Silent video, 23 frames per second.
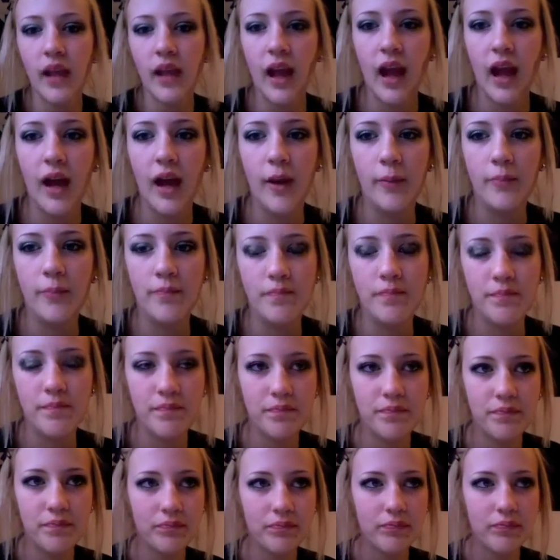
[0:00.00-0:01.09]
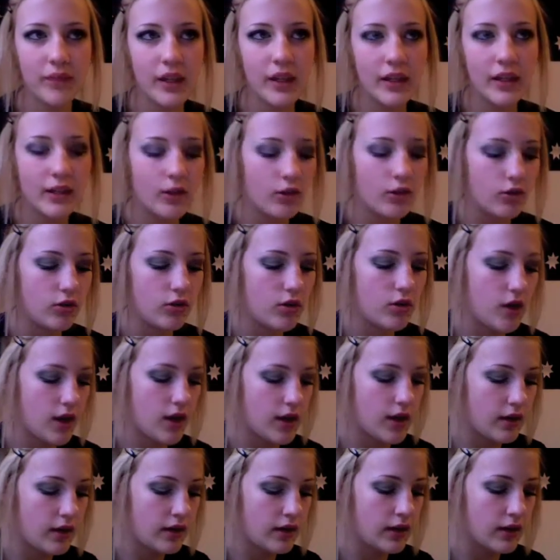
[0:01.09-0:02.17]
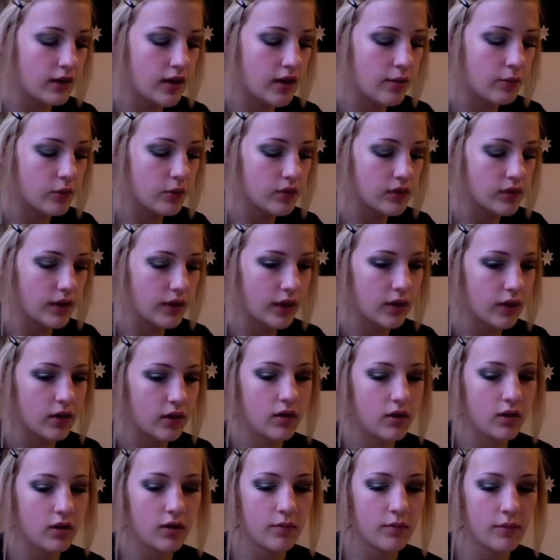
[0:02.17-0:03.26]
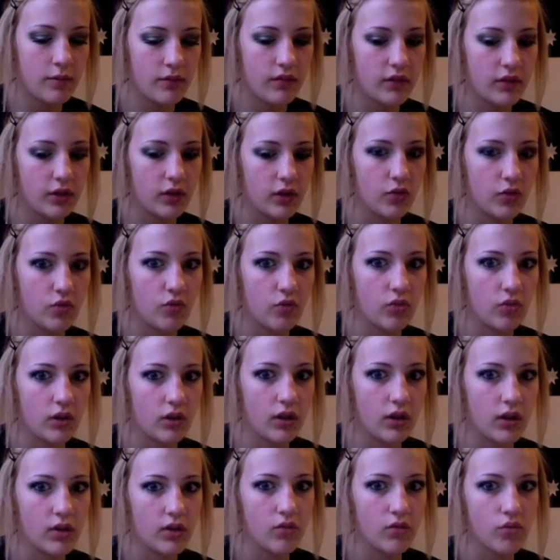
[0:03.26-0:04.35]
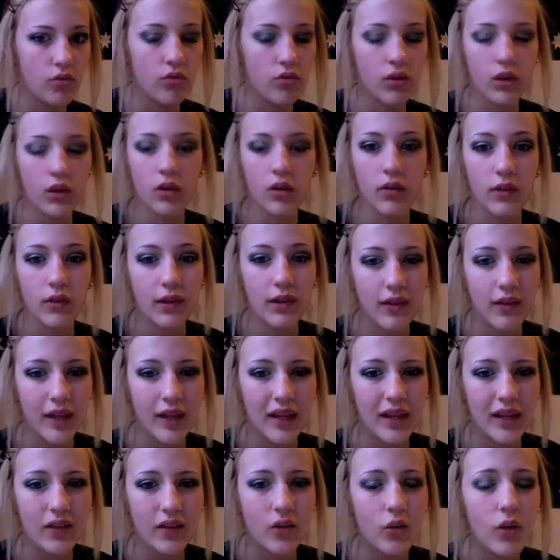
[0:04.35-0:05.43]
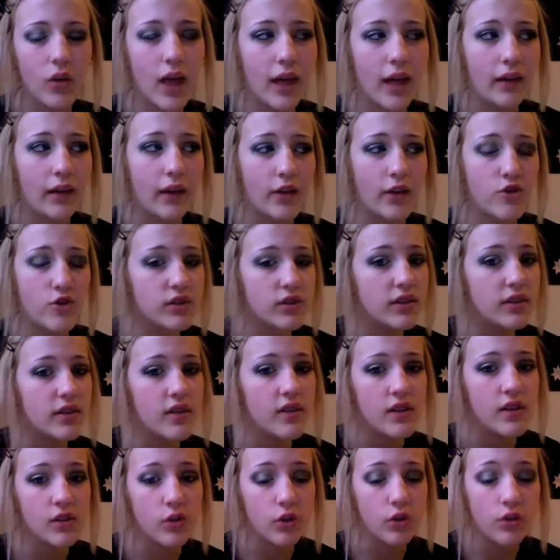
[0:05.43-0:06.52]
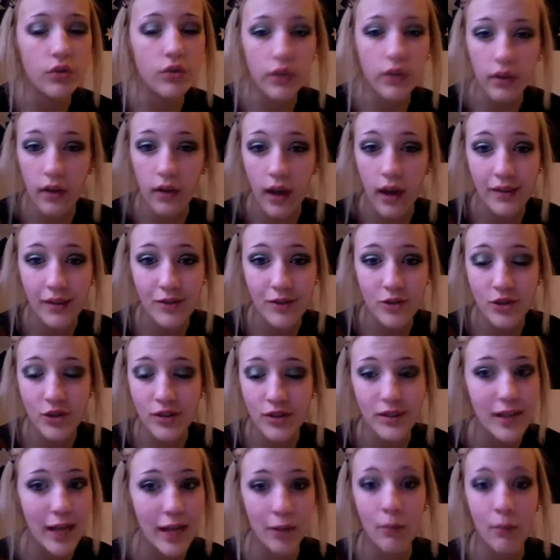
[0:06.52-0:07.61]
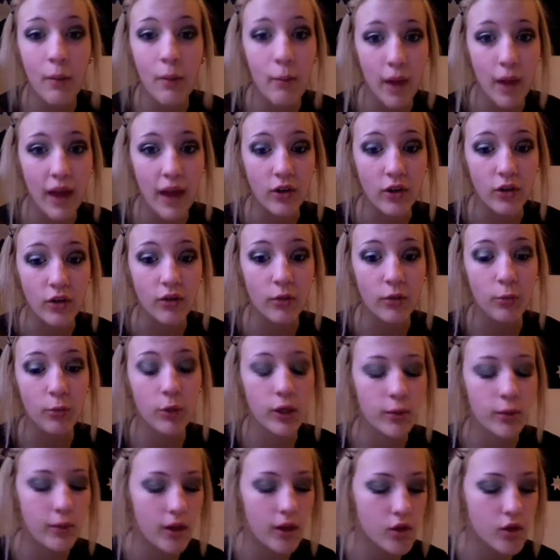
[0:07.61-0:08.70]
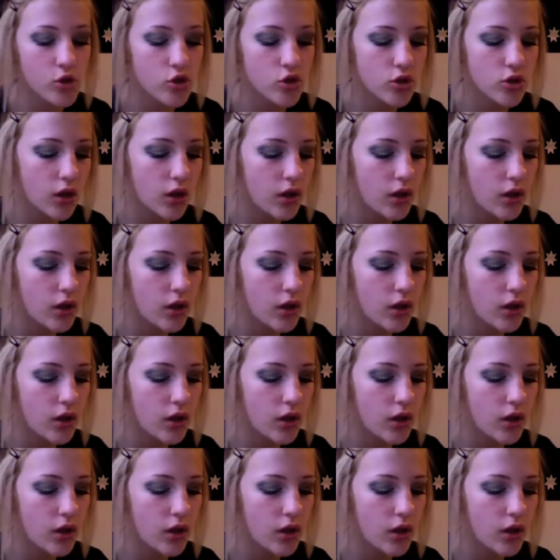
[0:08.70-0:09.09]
Um, and here I didn't come because like I've been feeling really, really, really like ill, and I just did this look for you guys just to take my mind off it, pretty much.